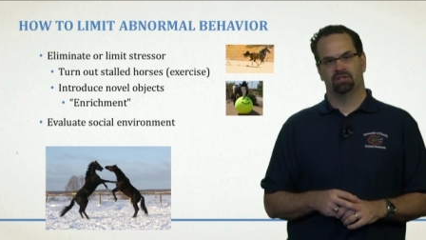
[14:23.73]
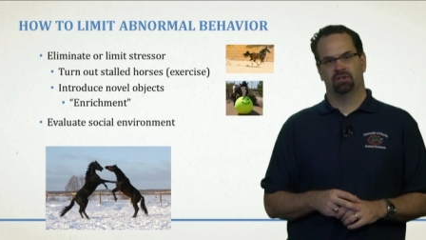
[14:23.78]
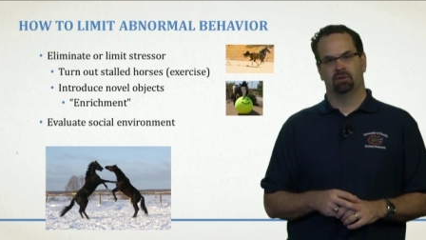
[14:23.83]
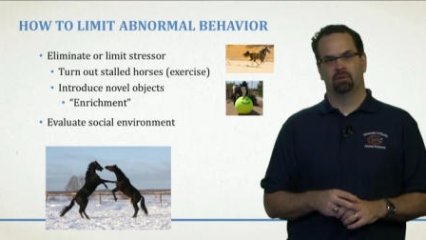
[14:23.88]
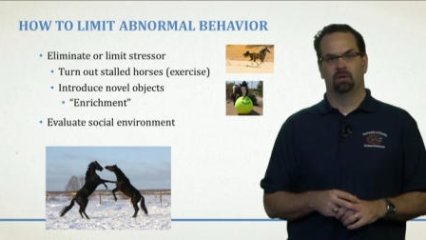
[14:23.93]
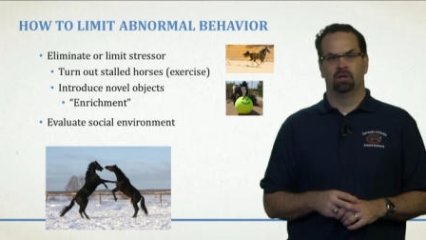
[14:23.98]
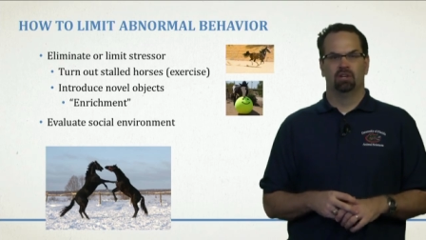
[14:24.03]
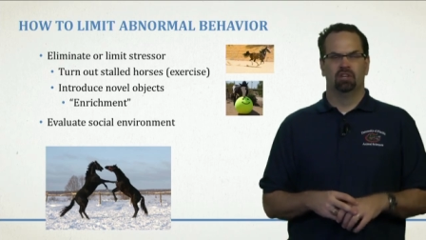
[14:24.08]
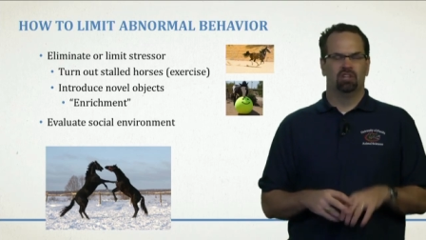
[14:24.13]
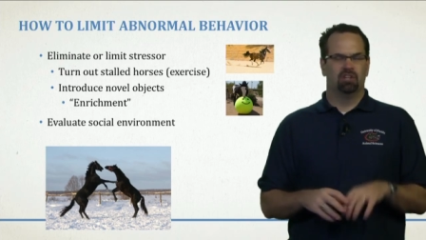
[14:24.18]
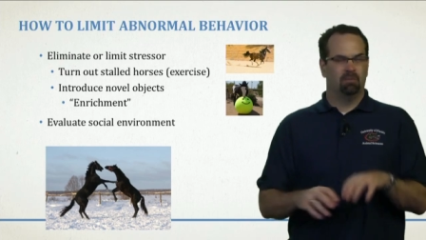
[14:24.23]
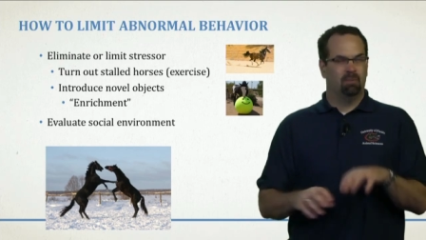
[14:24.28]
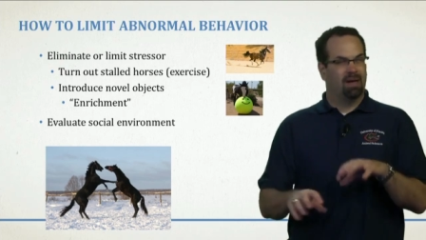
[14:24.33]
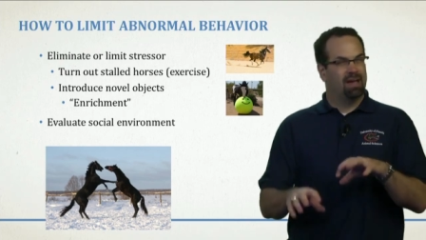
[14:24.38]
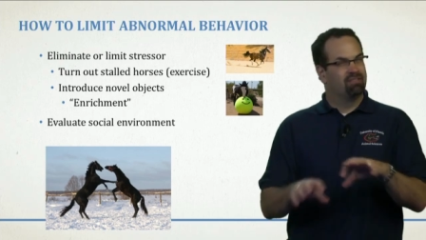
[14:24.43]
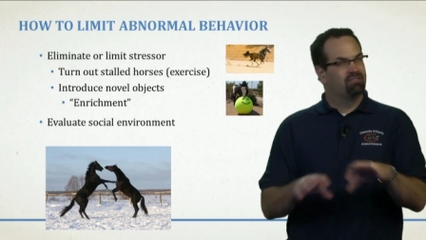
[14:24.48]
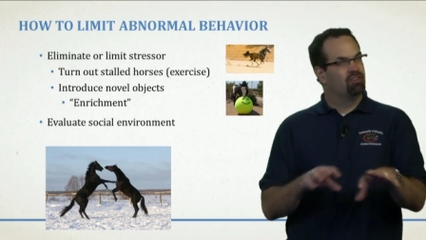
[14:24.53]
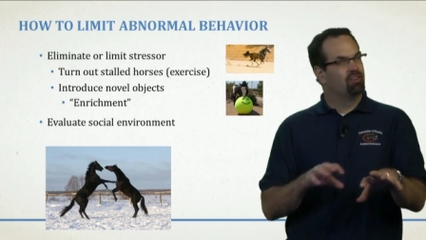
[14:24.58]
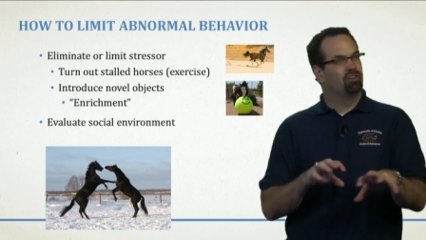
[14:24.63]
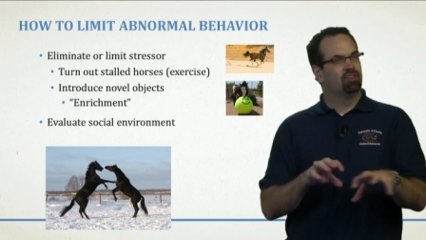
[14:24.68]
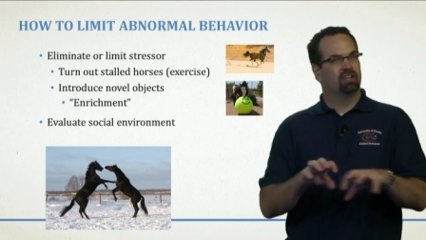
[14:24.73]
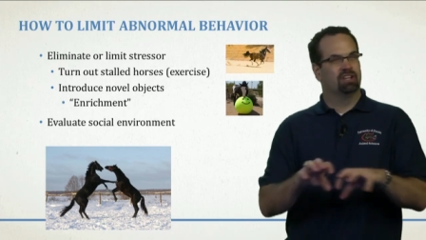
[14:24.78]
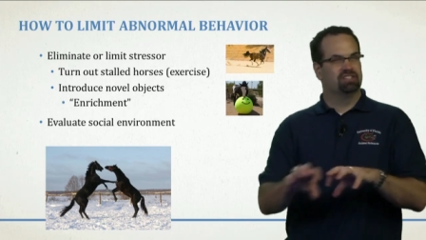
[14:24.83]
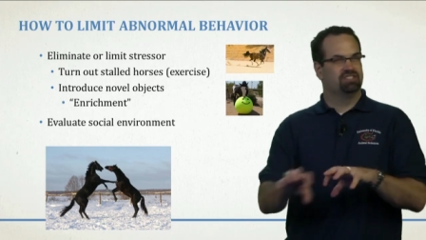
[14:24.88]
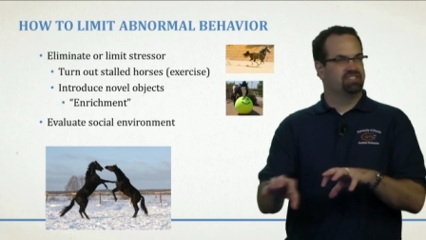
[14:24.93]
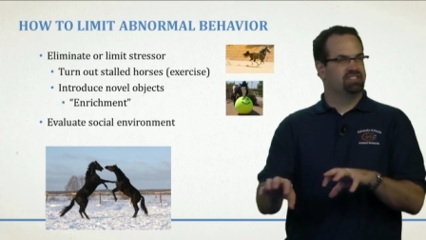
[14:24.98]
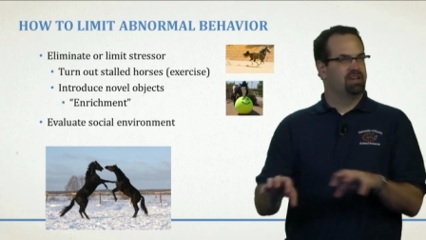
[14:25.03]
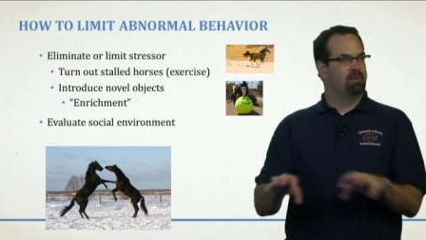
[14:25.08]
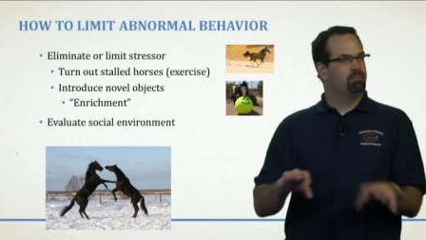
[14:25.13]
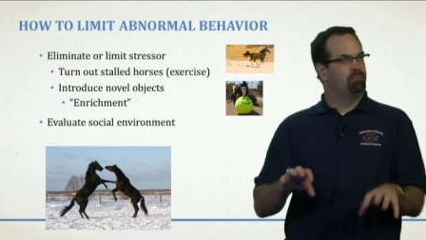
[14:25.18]
So you may have to look
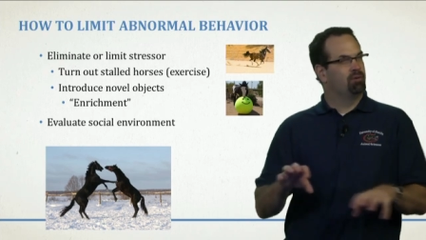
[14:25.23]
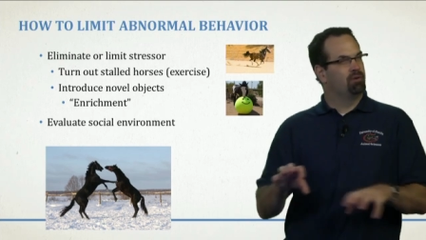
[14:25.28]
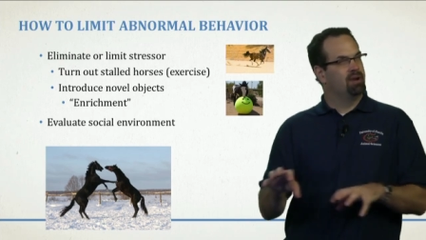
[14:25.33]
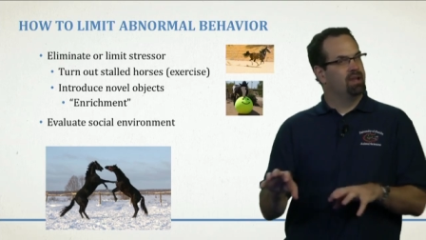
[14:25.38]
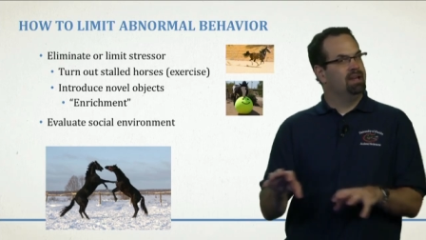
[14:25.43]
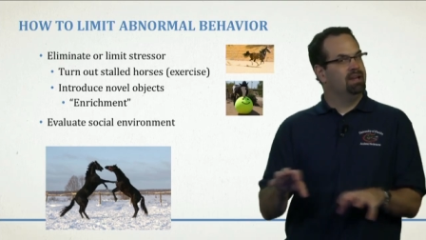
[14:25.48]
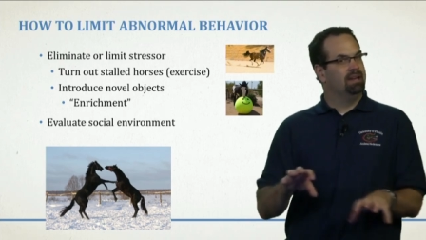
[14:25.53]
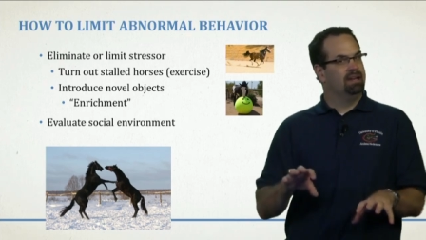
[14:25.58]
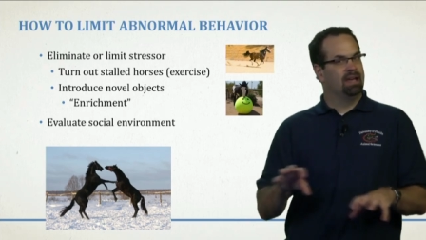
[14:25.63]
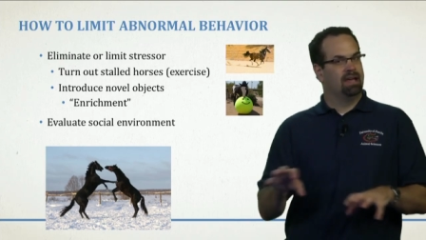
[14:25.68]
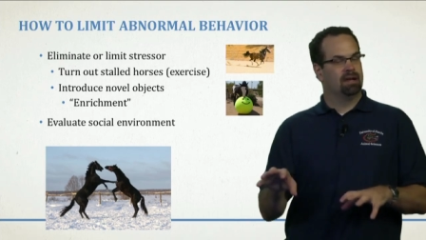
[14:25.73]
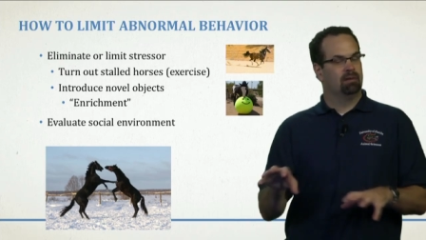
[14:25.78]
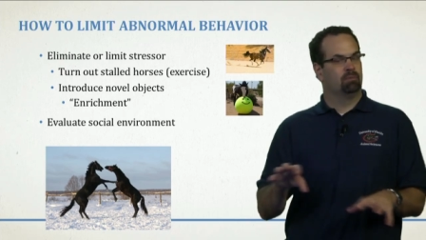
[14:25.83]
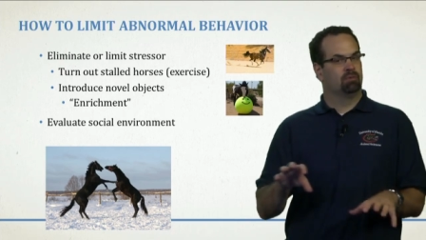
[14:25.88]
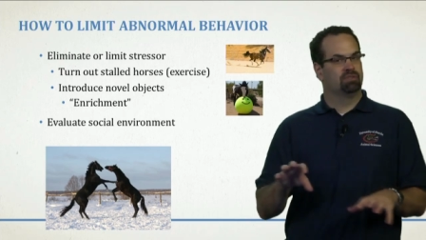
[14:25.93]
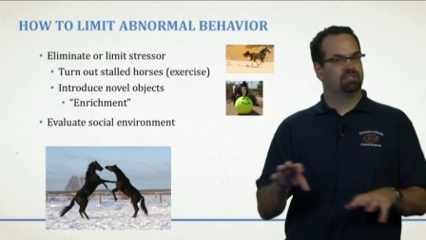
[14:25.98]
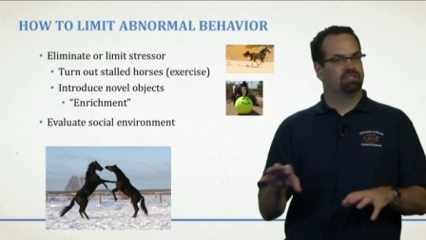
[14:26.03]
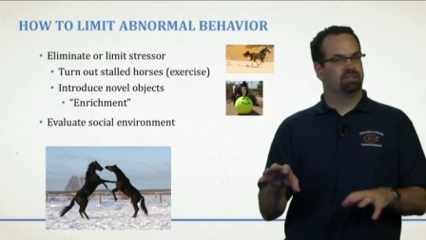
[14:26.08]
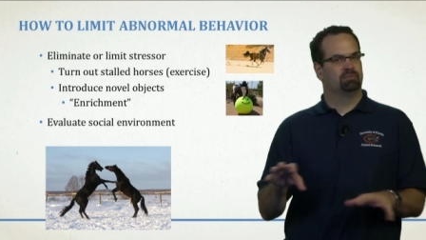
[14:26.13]
at separating animals